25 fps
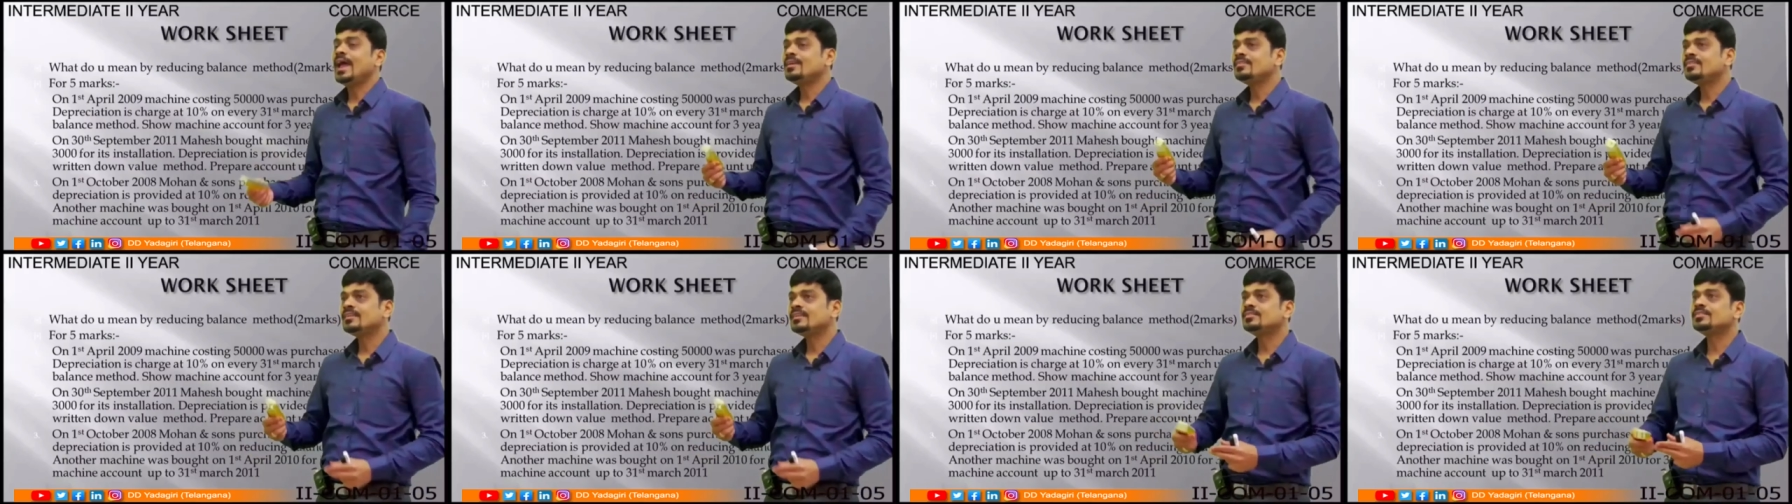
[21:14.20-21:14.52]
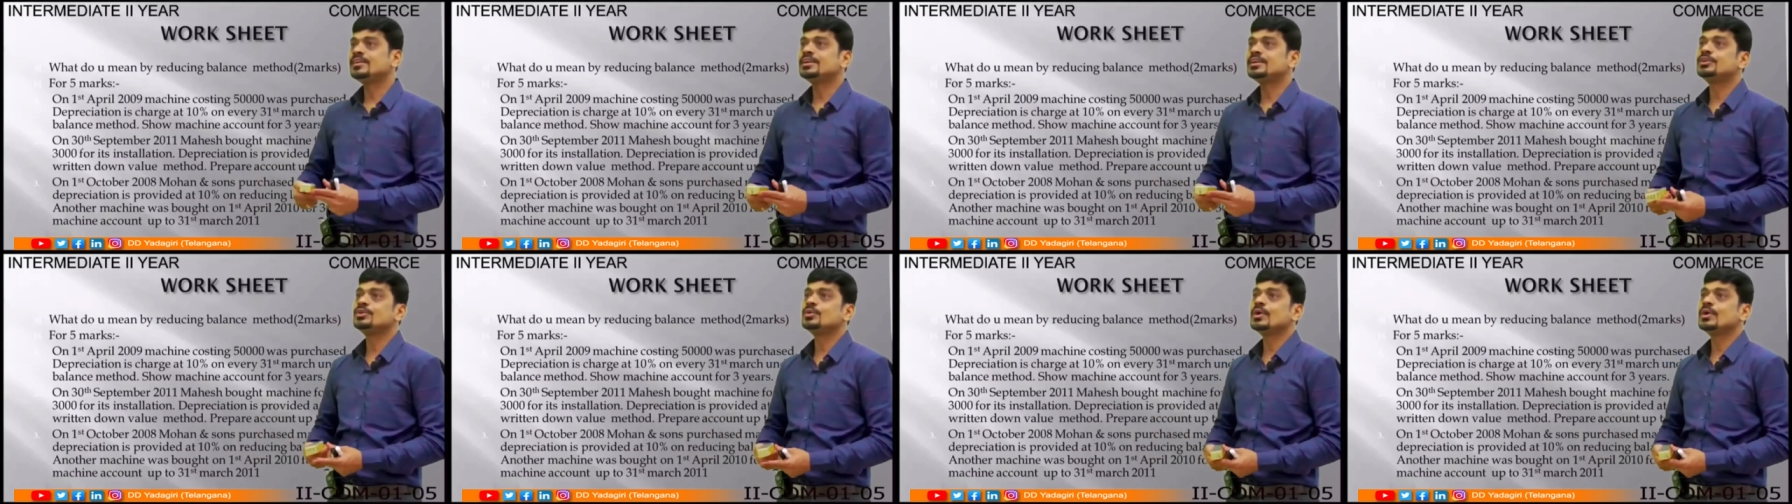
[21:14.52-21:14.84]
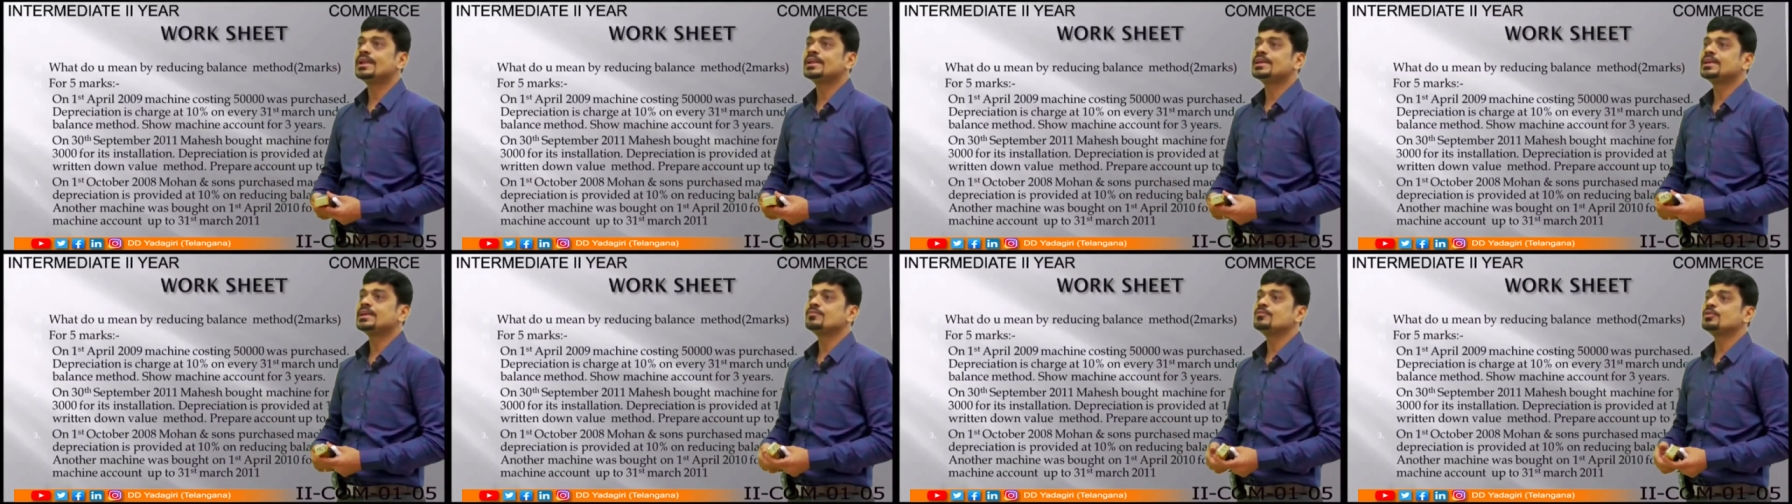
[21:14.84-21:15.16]
As I said, you I'll
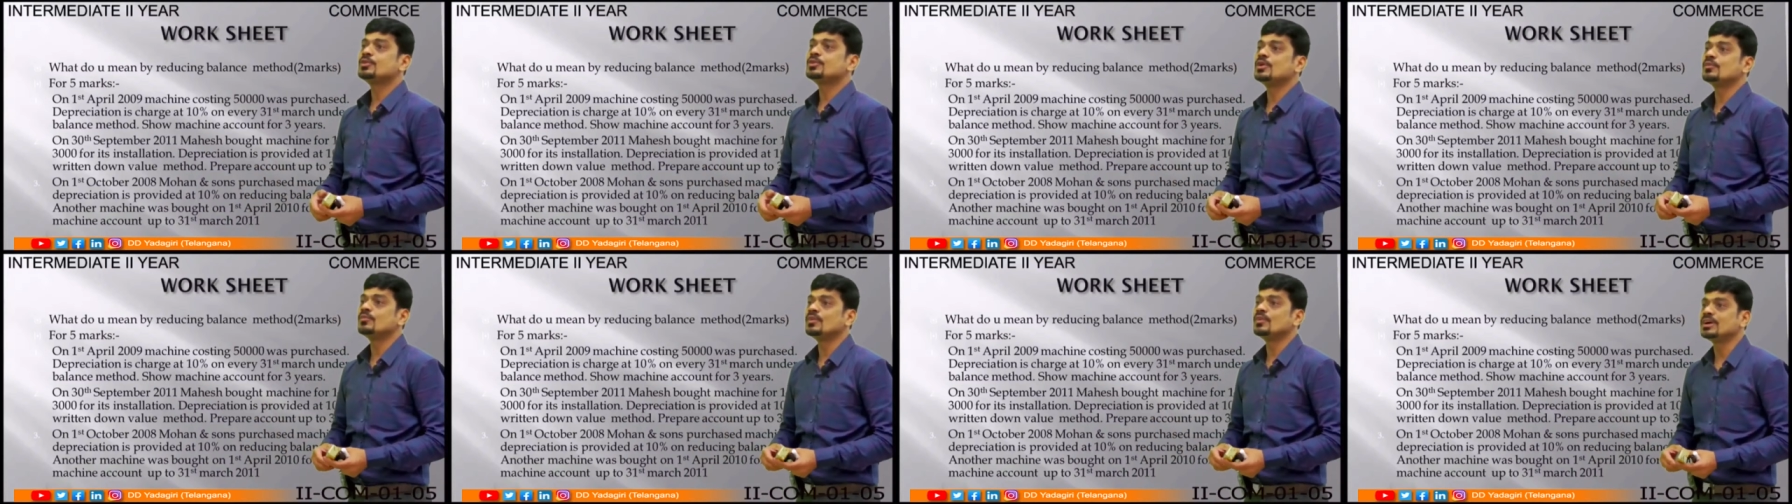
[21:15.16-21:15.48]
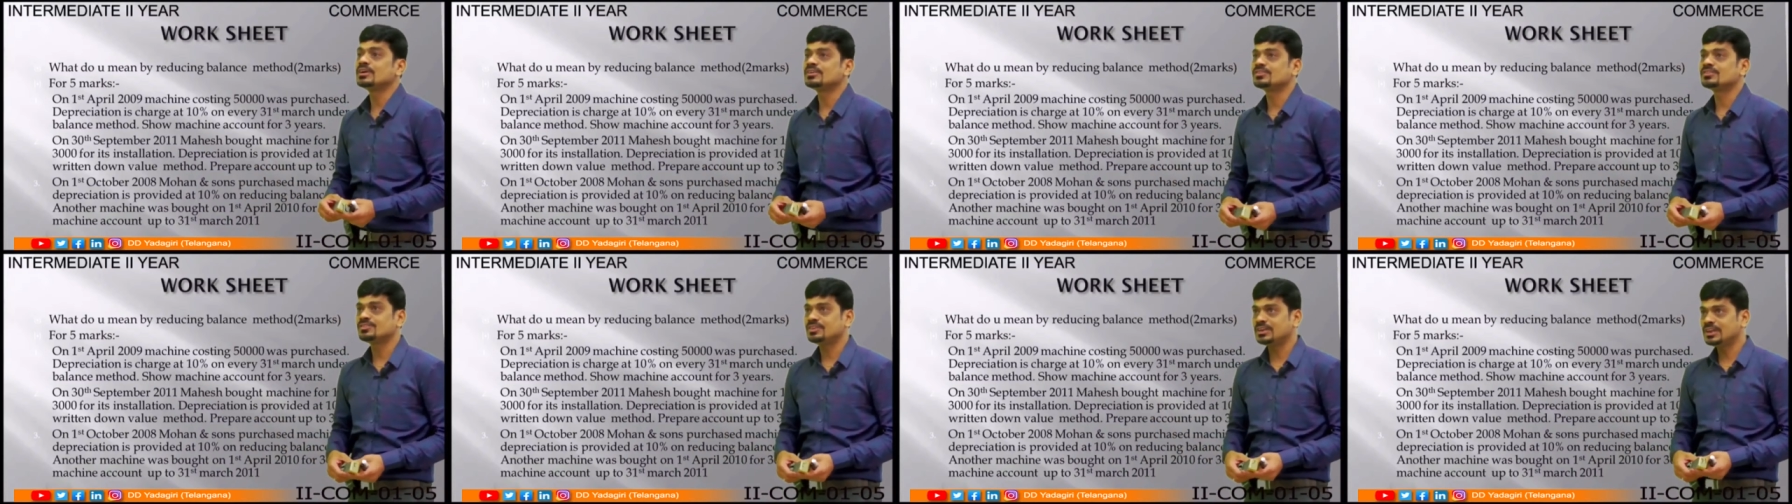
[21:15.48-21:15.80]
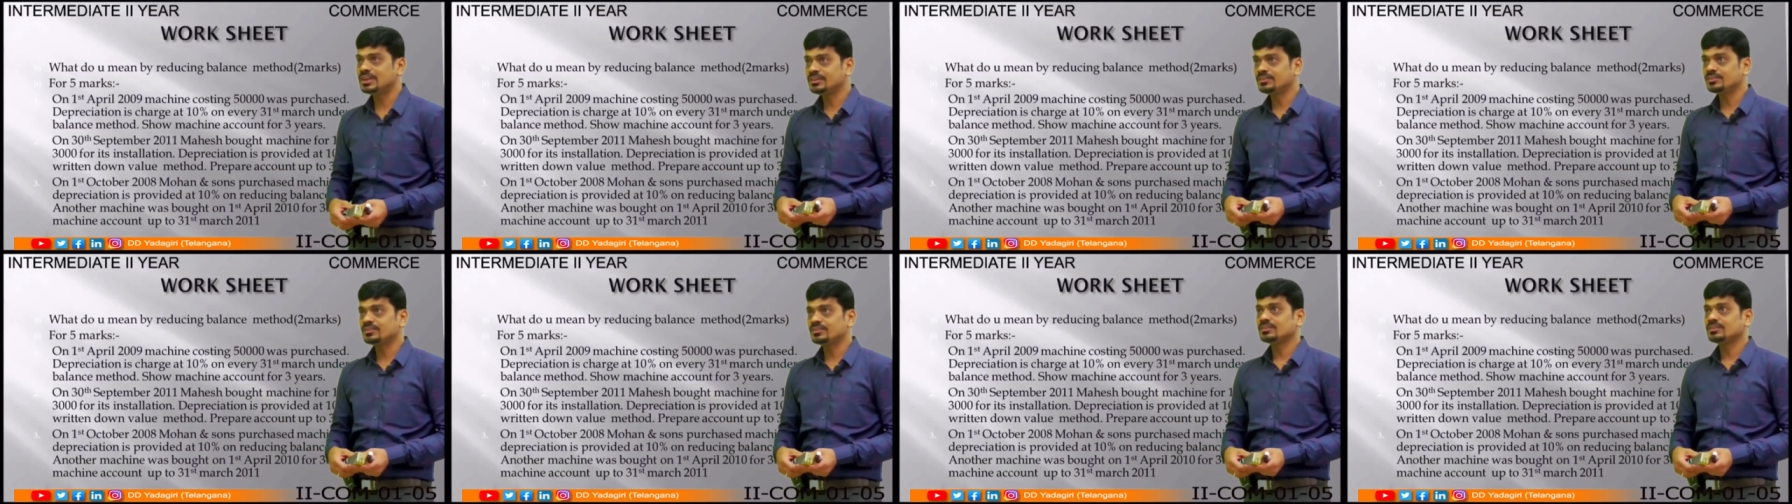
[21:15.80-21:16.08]
give you the worksheet.